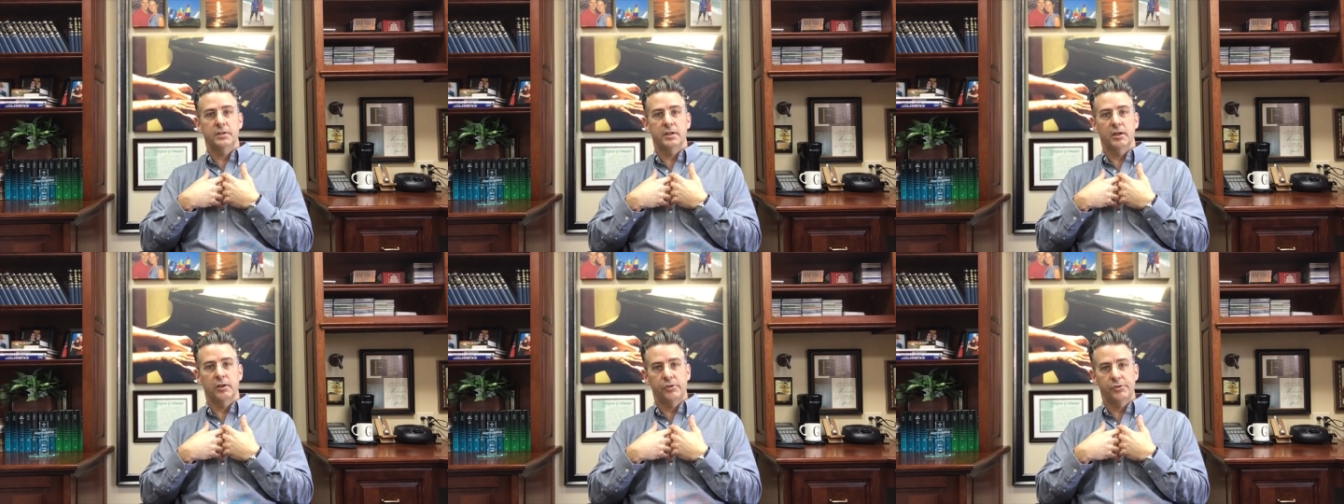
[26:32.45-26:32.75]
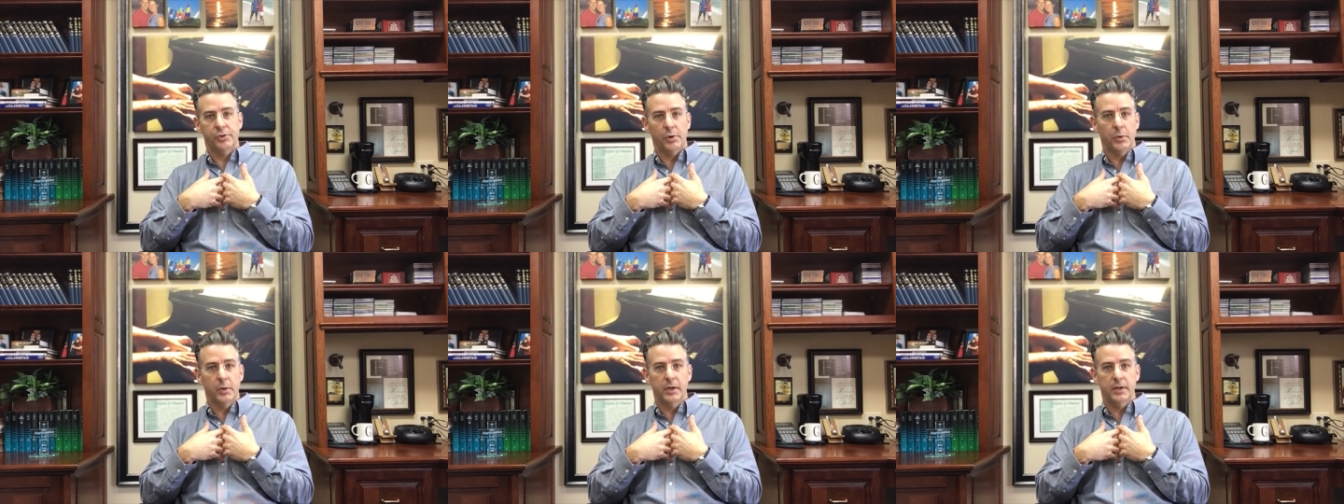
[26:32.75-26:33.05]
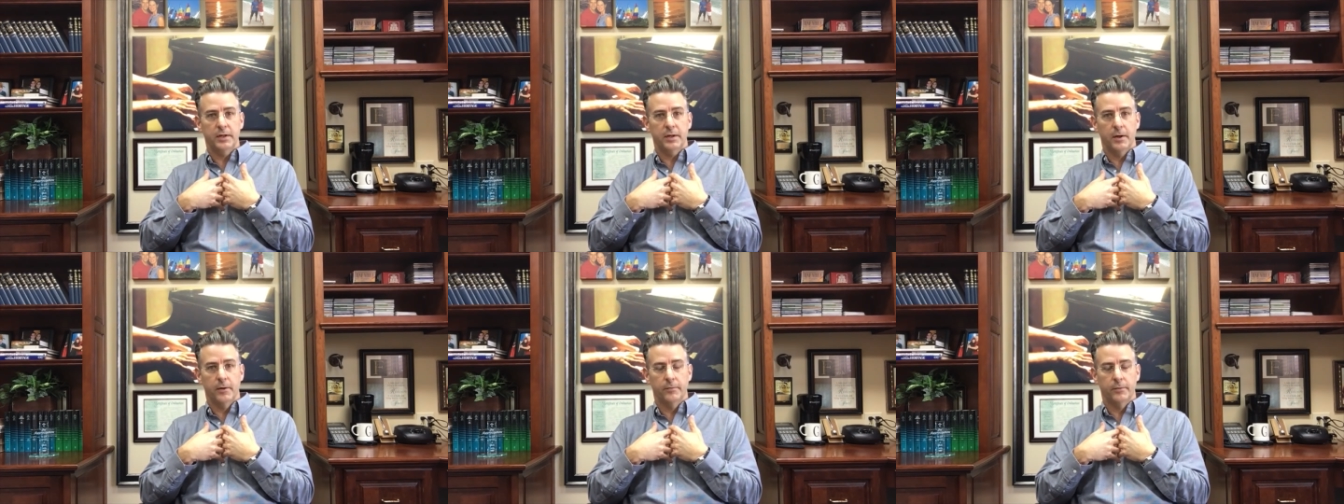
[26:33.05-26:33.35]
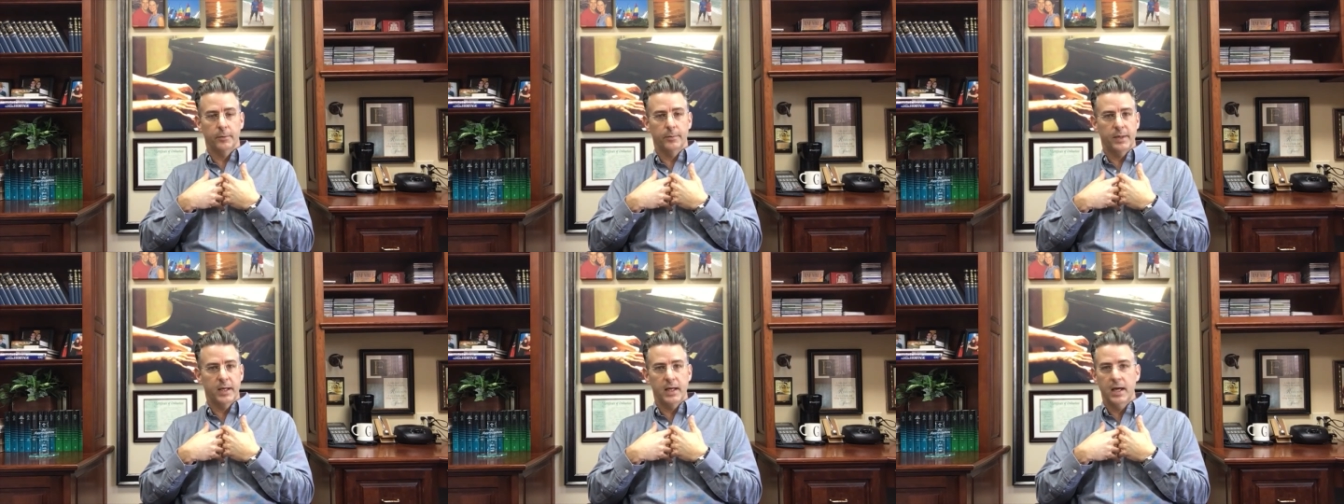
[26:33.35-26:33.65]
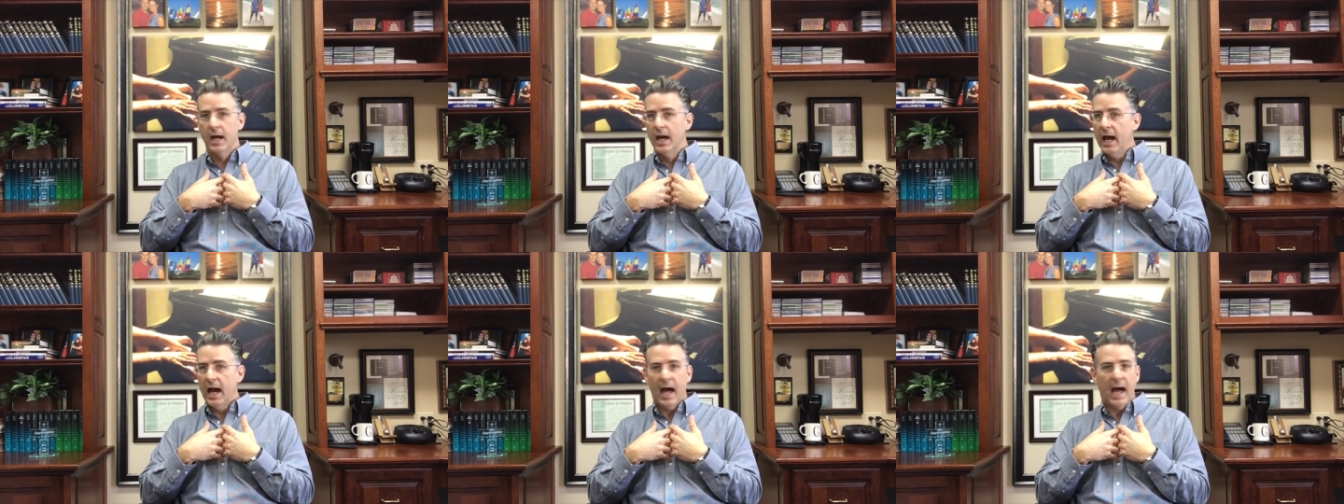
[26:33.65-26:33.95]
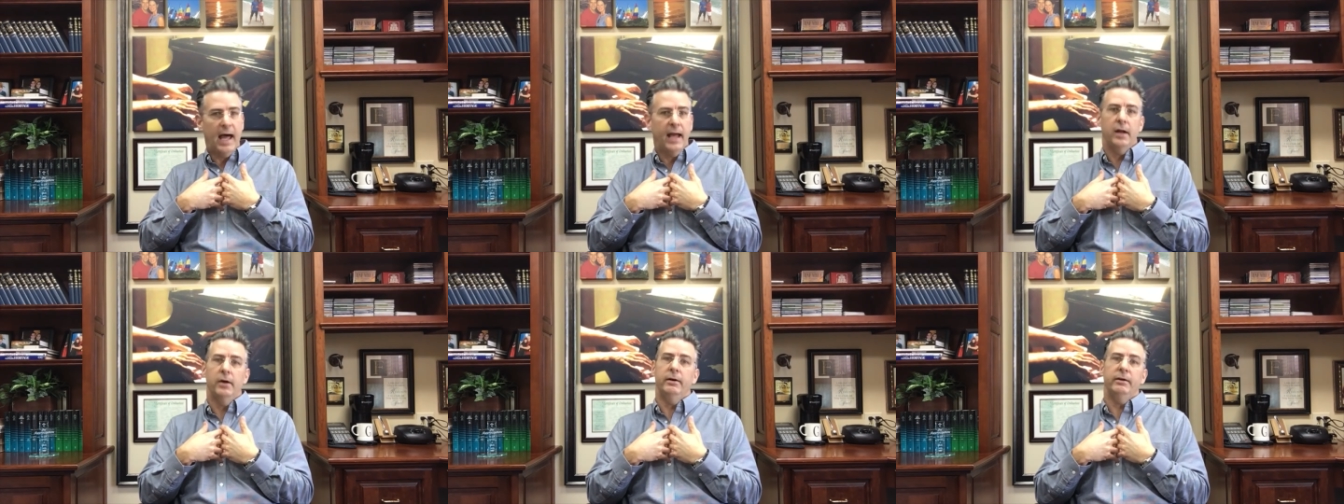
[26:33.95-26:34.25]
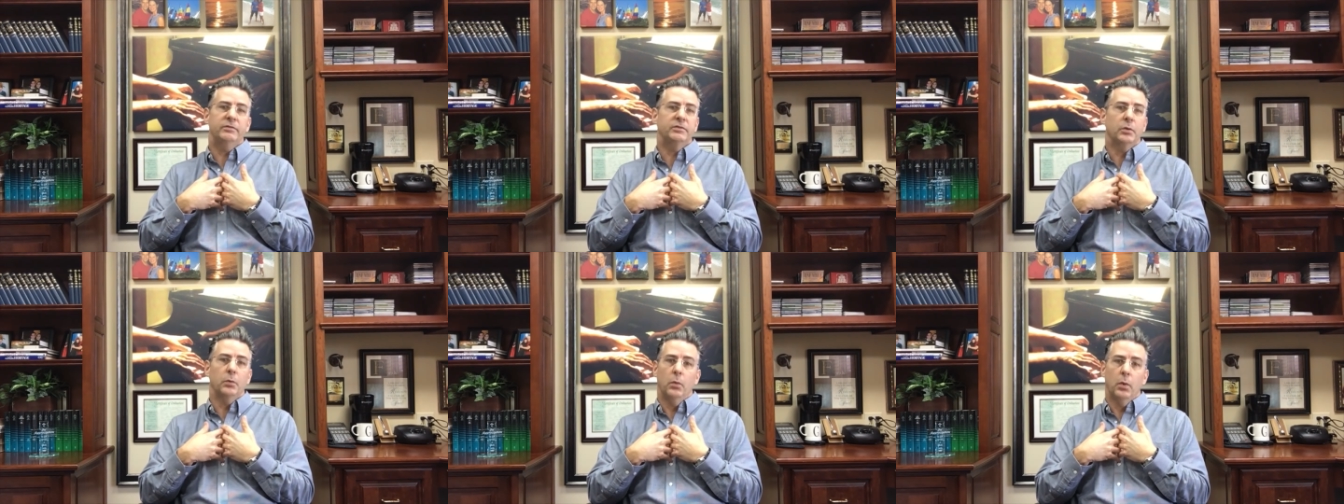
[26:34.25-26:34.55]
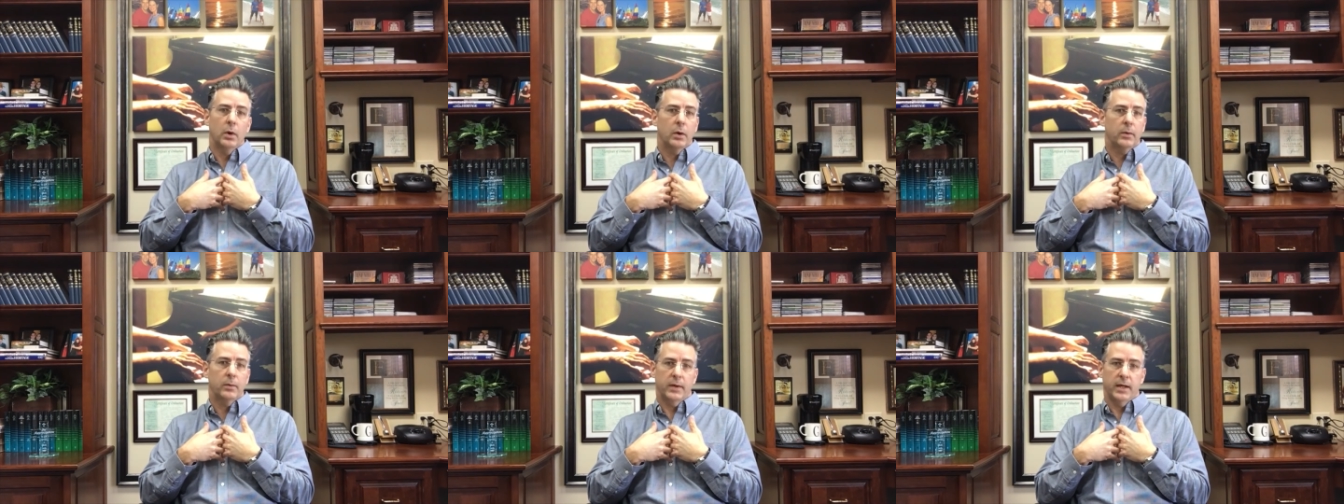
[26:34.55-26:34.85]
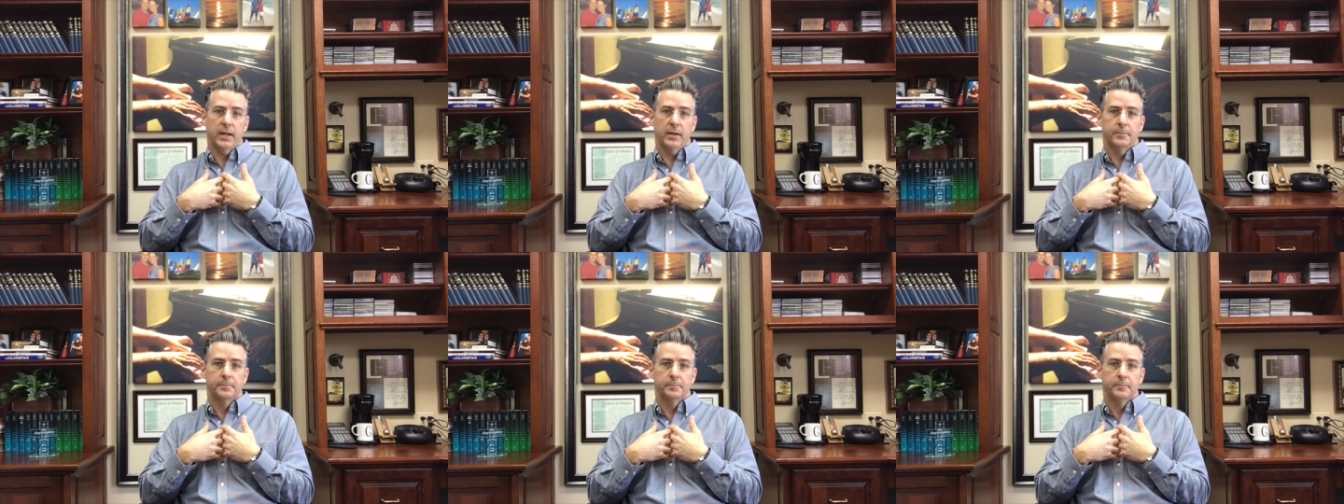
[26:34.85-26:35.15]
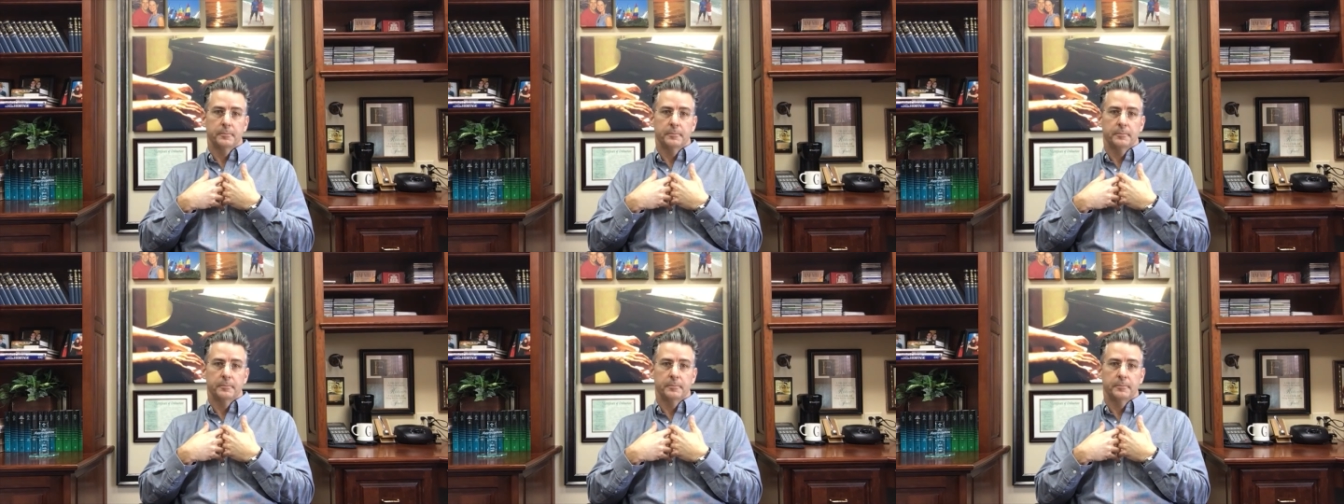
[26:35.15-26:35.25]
the authority over me. I don't have to worry.